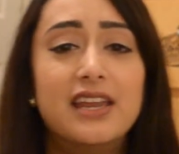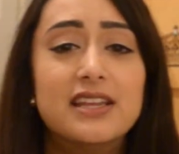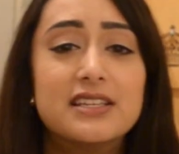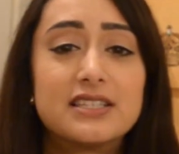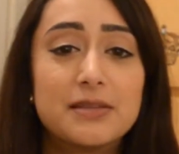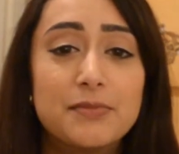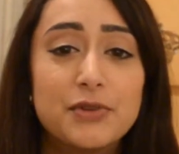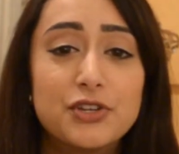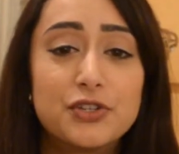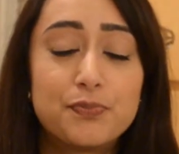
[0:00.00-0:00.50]
It
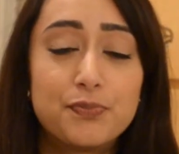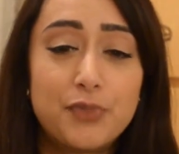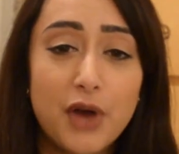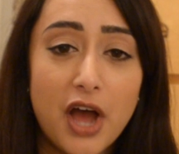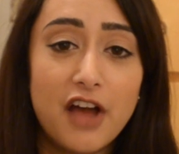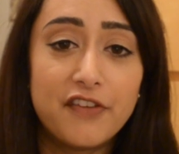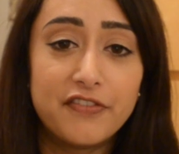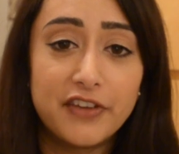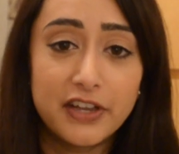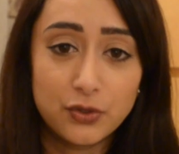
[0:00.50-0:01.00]
is the most
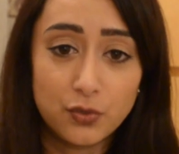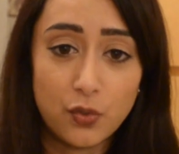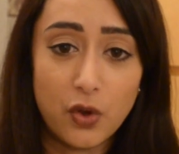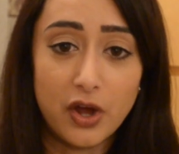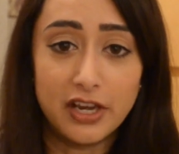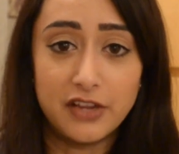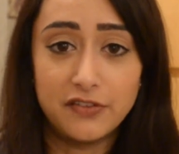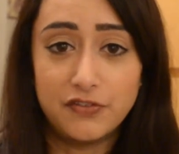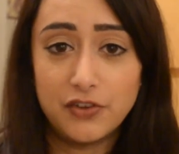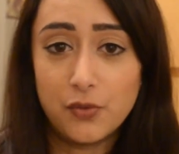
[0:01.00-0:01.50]
perfect
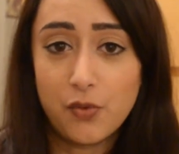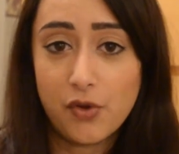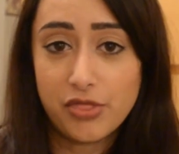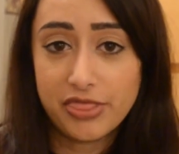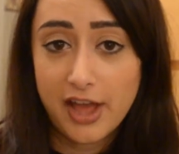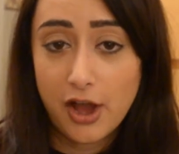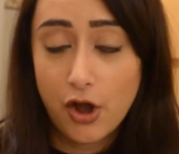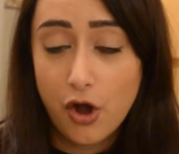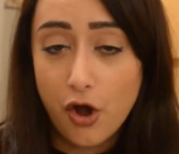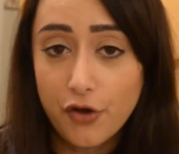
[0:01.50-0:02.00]
one if you
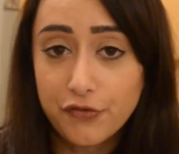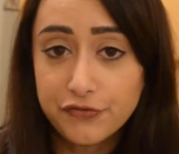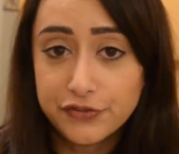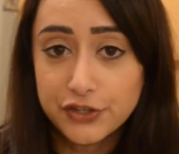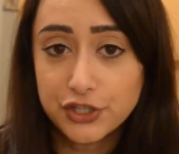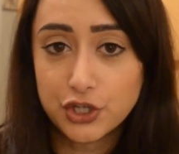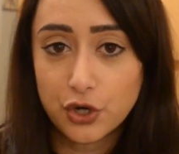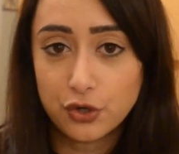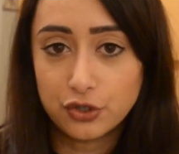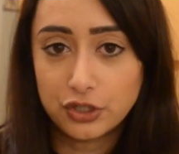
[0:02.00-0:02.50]
want that off
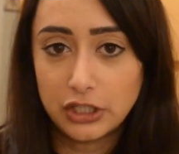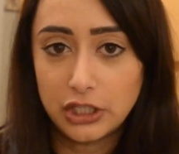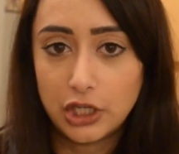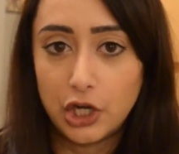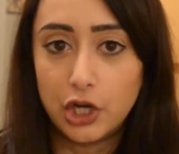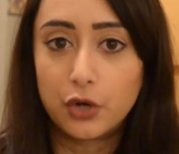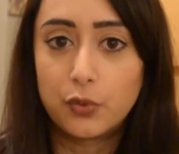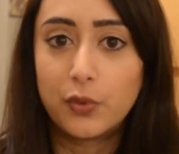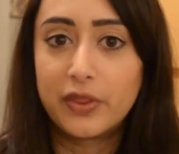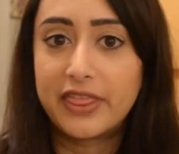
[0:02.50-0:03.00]
the shoulder
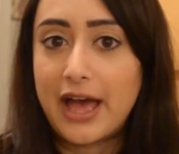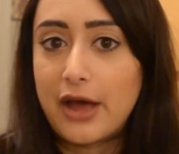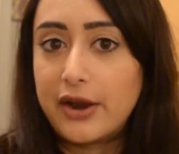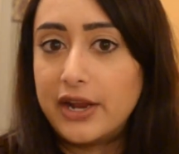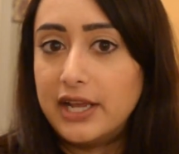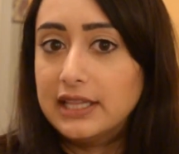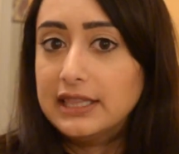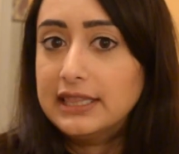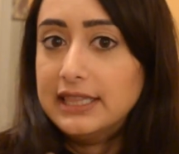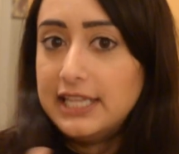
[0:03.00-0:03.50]
look without
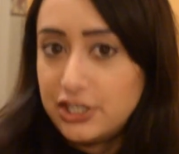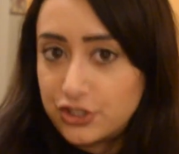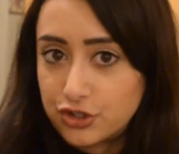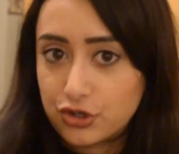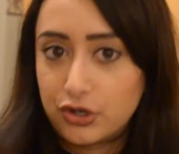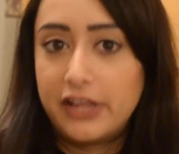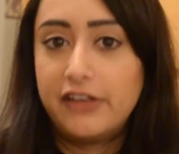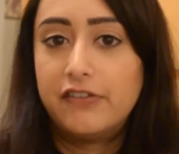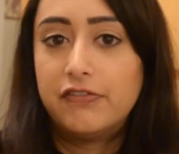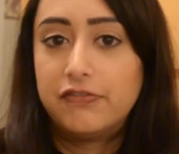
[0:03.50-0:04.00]
it
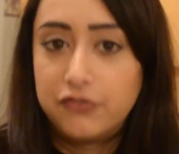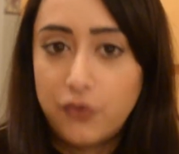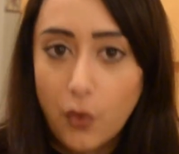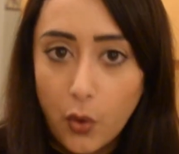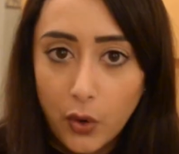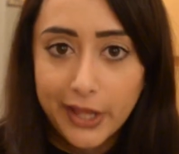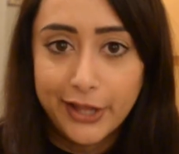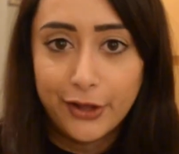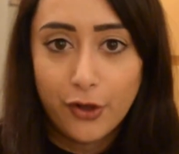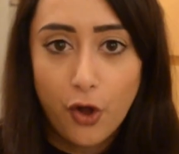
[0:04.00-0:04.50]
literally
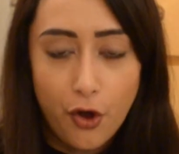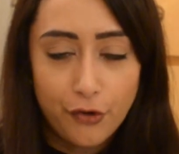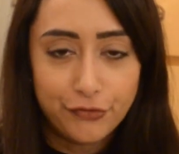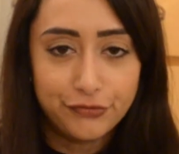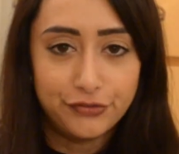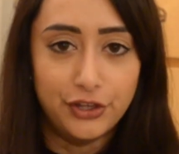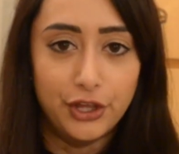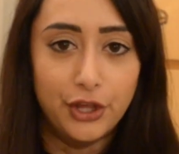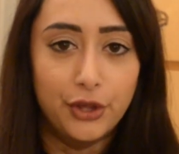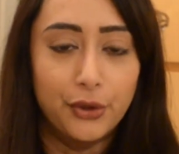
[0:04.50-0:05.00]
falling
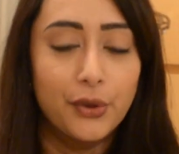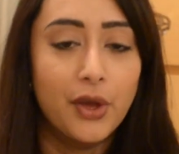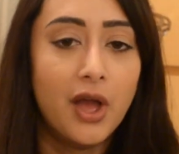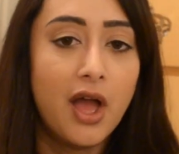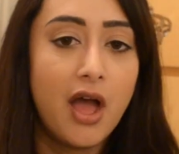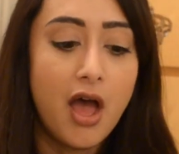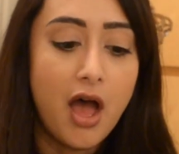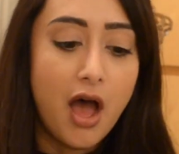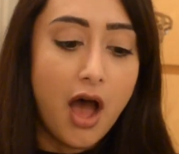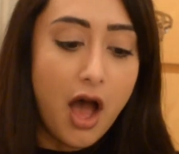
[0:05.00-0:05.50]
off you.
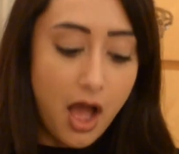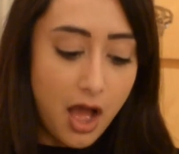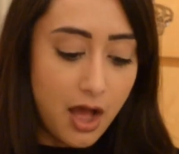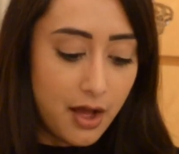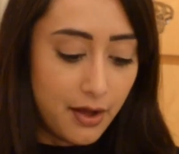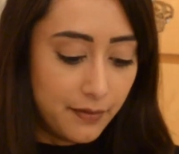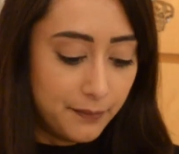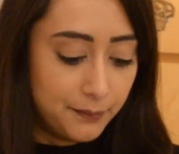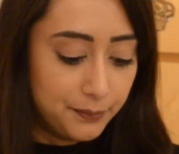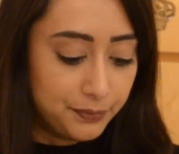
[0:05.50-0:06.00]

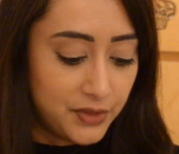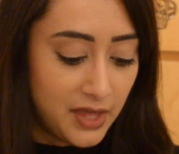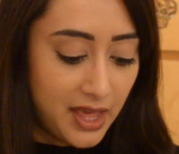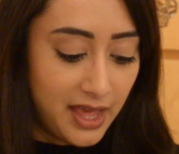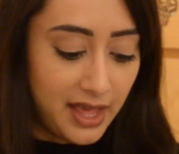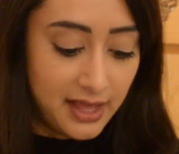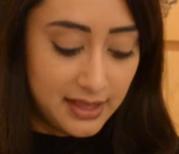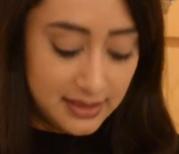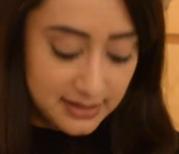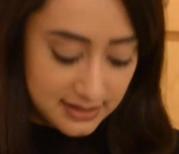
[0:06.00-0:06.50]

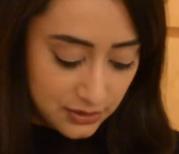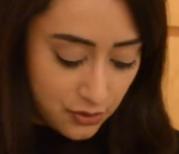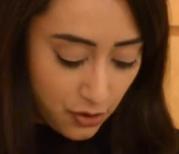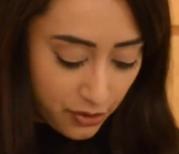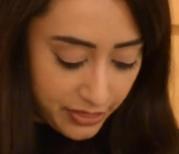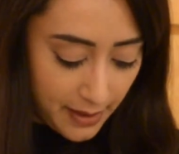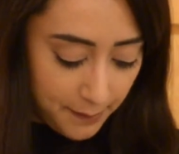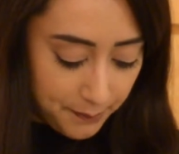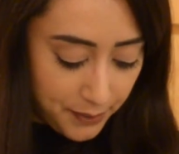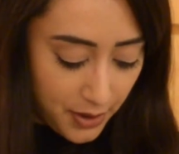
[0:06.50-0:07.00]
It's
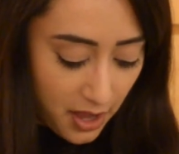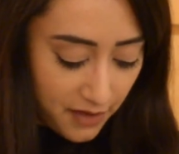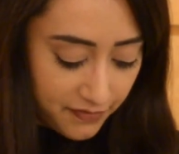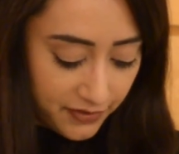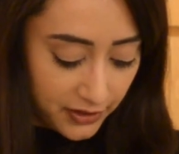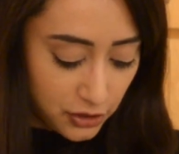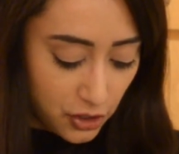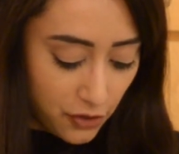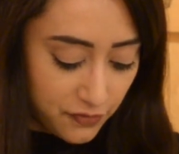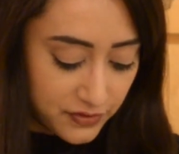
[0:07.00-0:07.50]
got that
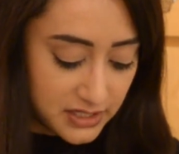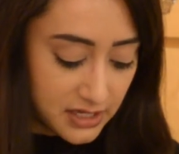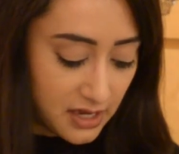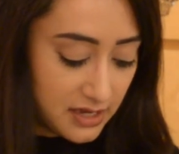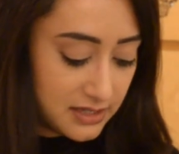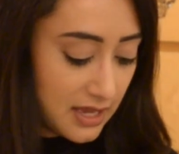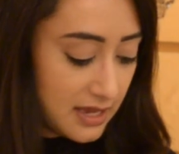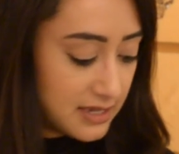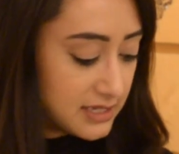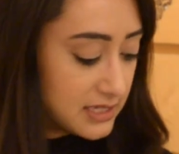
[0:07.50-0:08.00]
perfect
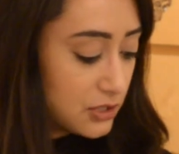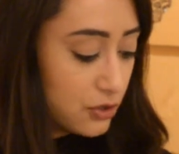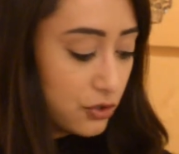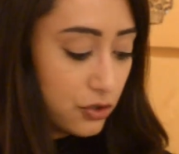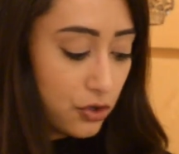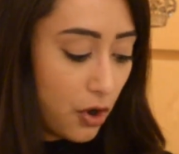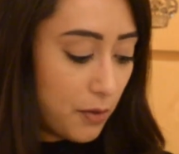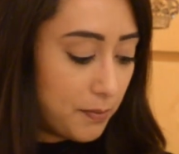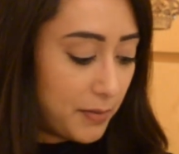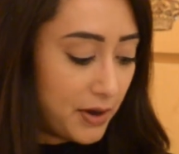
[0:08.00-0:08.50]
oversize. I
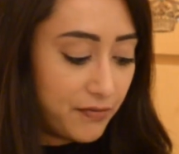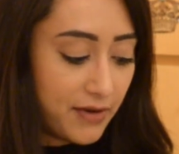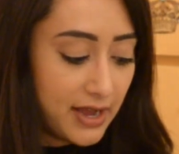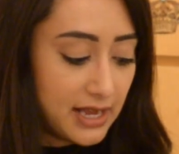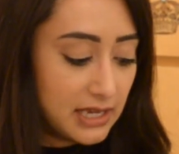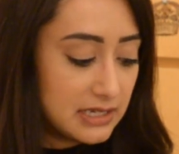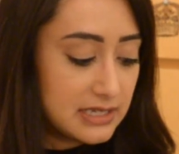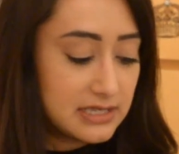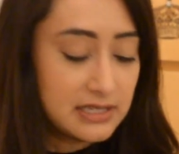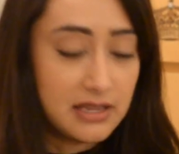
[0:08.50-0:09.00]
still got my
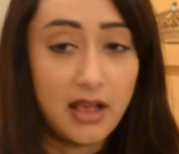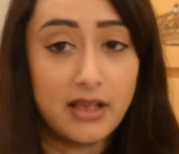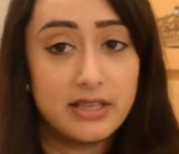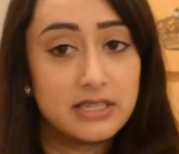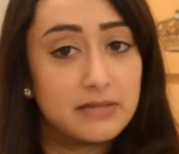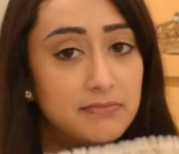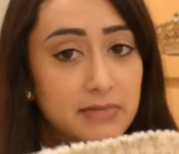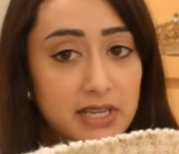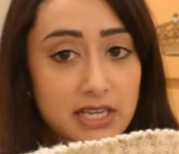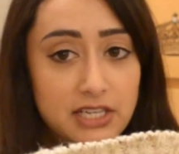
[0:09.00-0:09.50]
regular
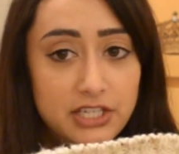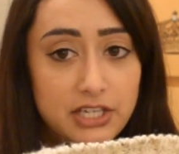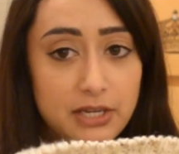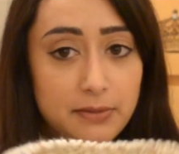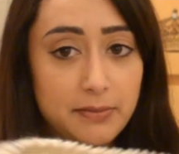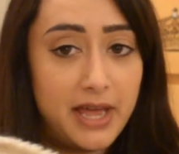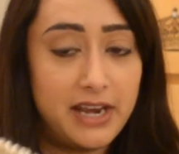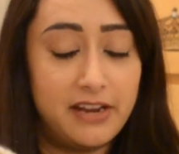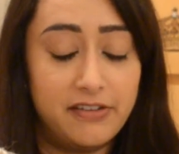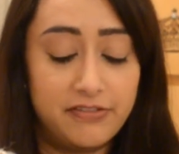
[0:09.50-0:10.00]
size
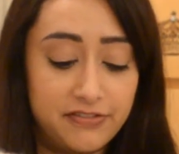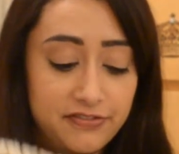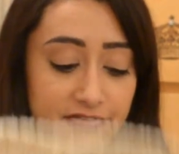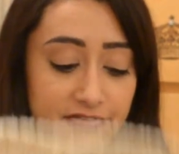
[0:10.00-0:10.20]
medium, and it